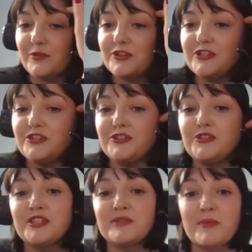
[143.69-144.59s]
what should you
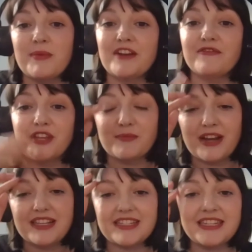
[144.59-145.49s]
do to prepare for your
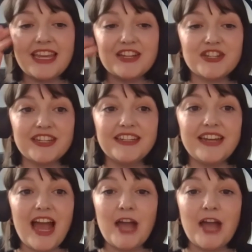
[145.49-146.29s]
presentation,